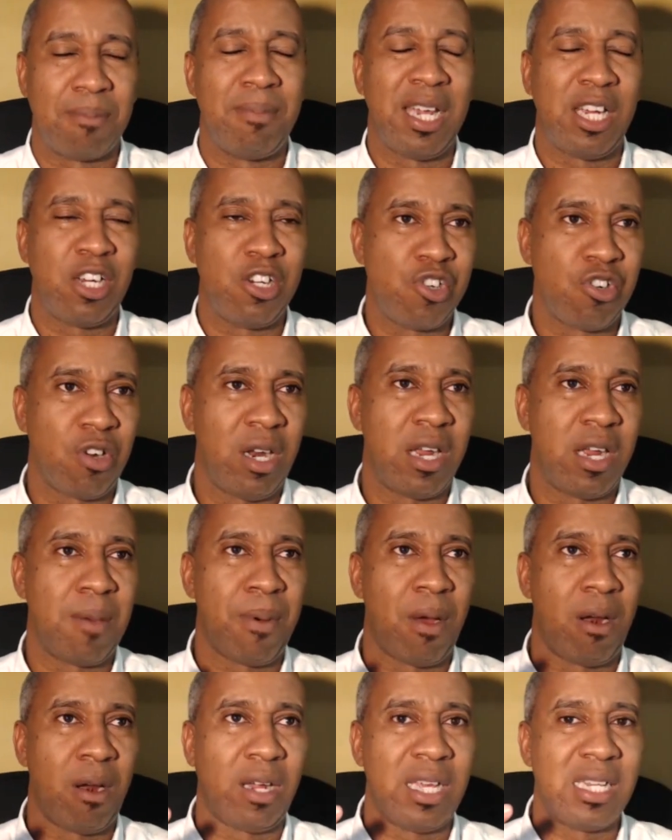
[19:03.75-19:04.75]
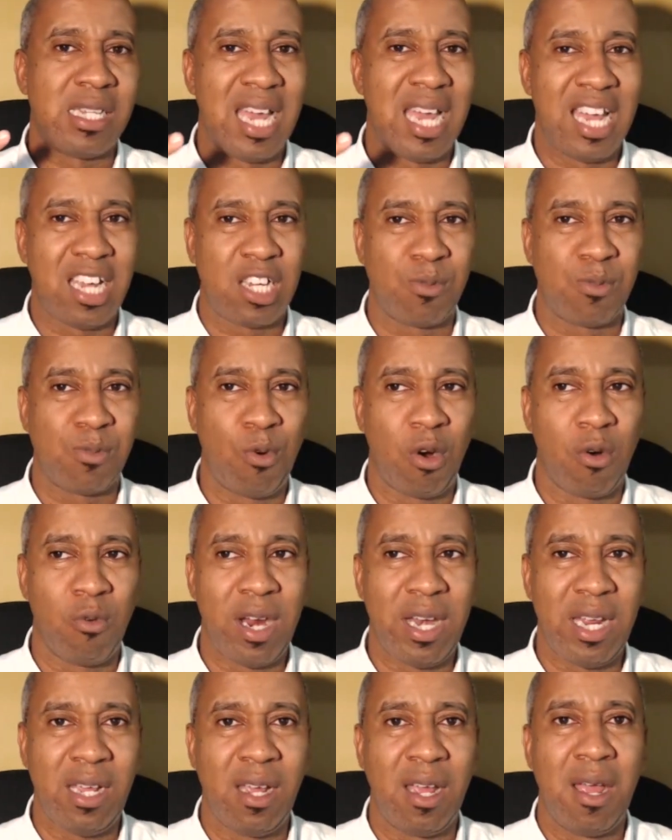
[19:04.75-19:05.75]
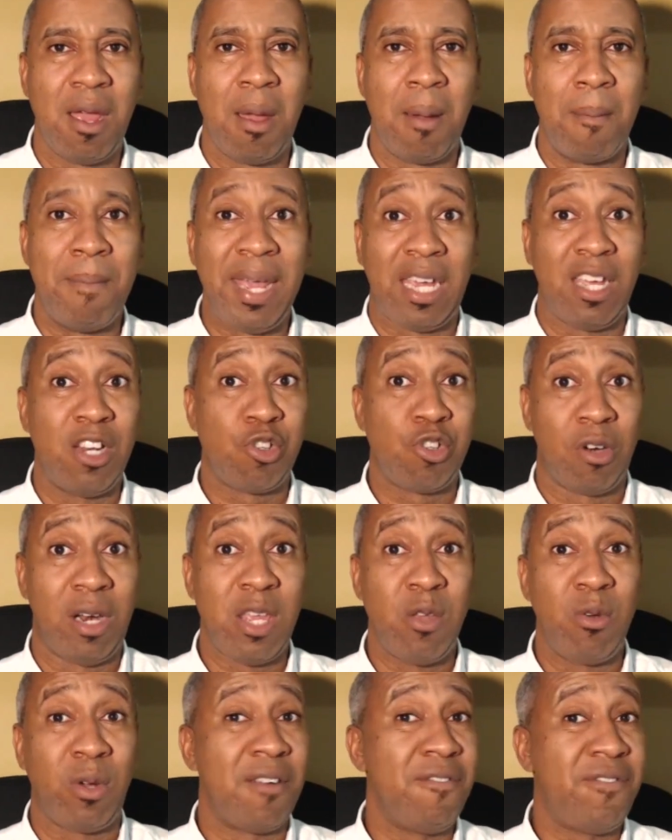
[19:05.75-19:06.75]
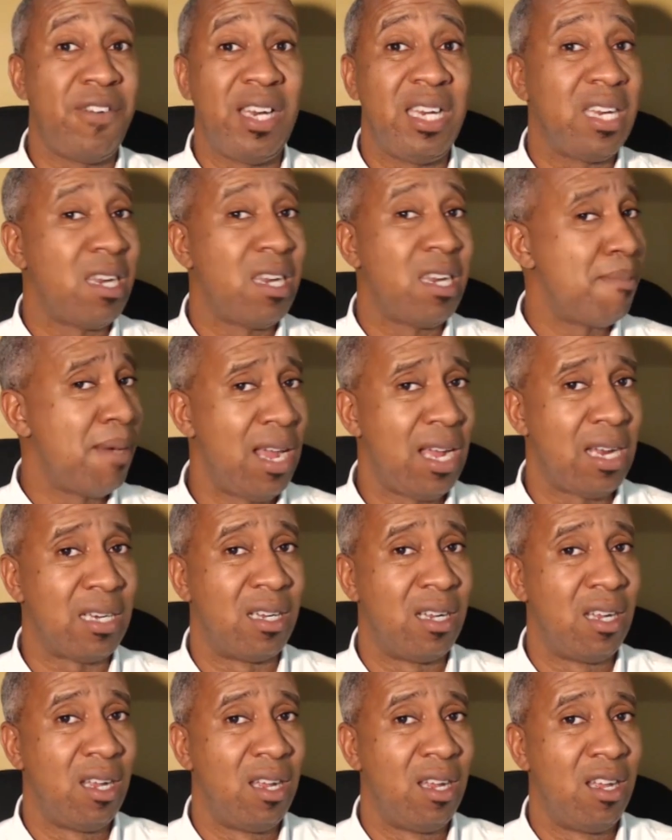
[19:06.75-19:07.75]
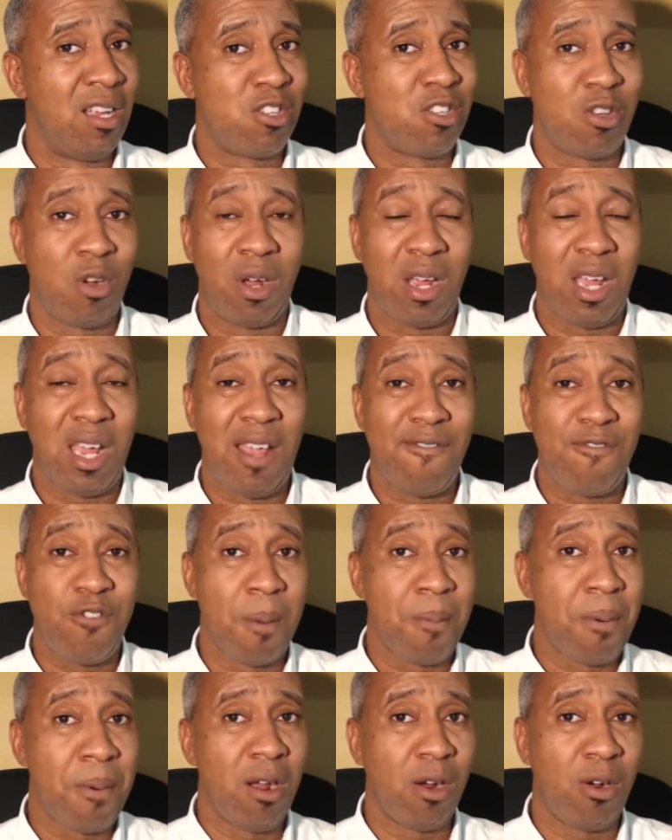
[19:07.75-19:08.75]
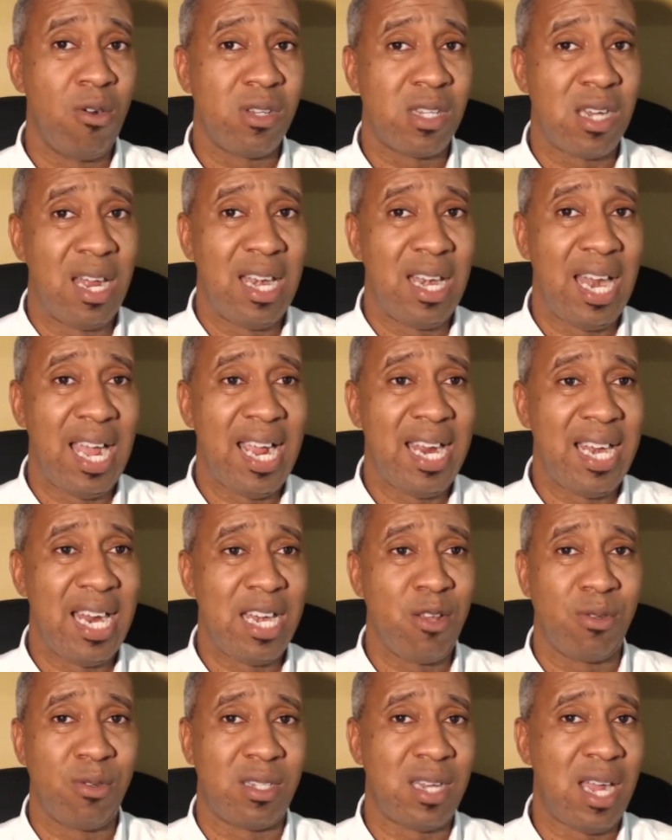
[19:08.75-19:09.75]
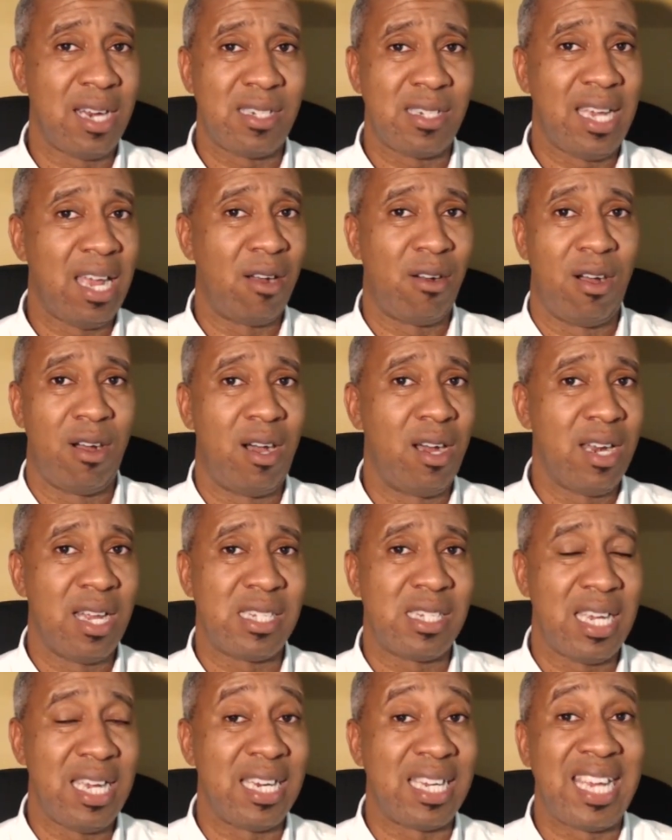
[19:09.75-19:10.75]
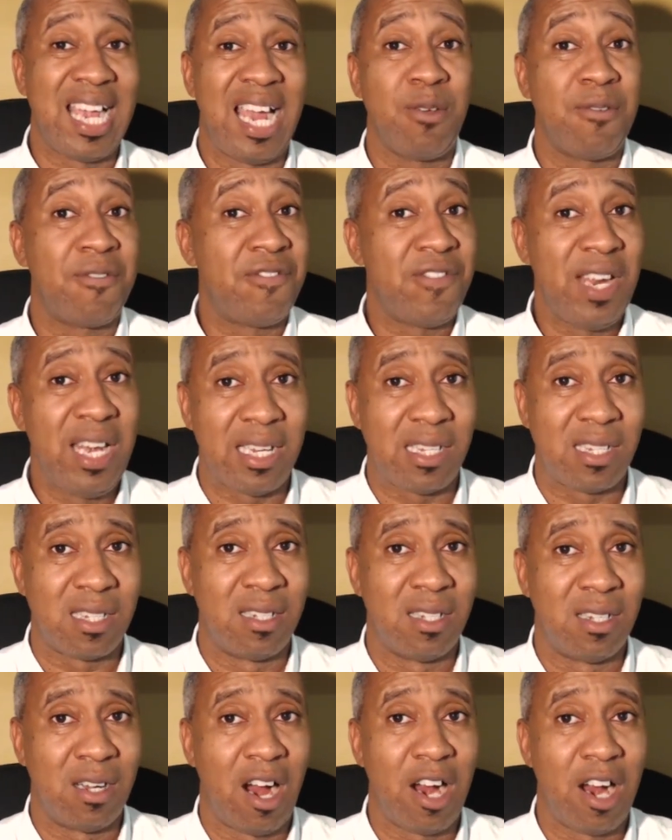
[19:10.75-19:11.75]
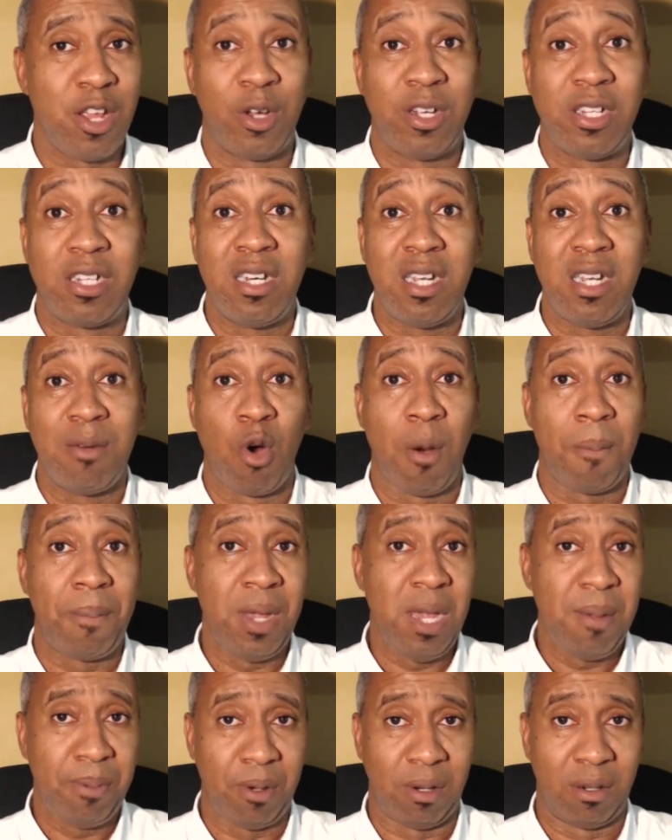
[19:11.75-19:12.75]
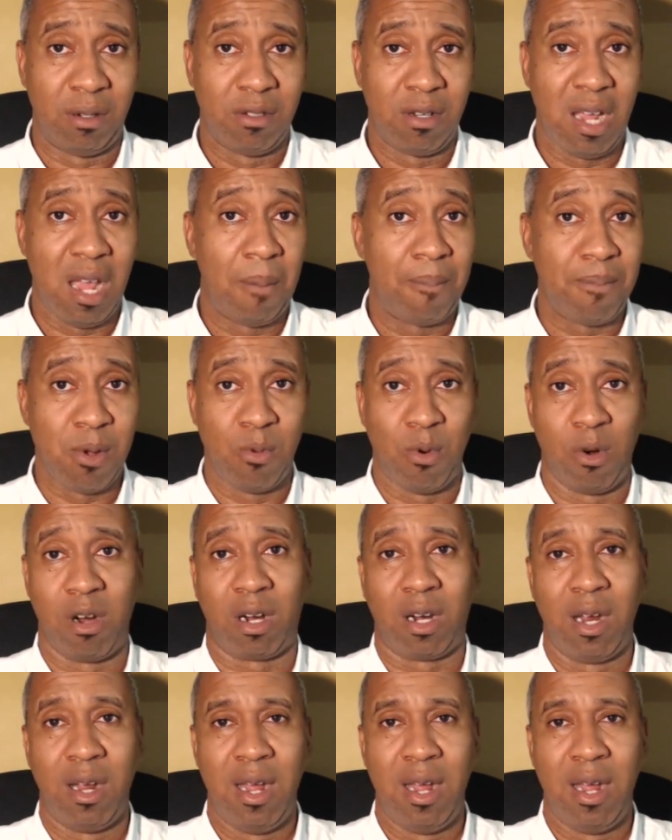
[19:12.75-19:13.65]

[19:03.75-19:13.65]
Making sure that your product is export ready, making sure that you can fill the demand. So if your product goes online and you start to get orders in, can you fill it? Are you going to need more people to help you work?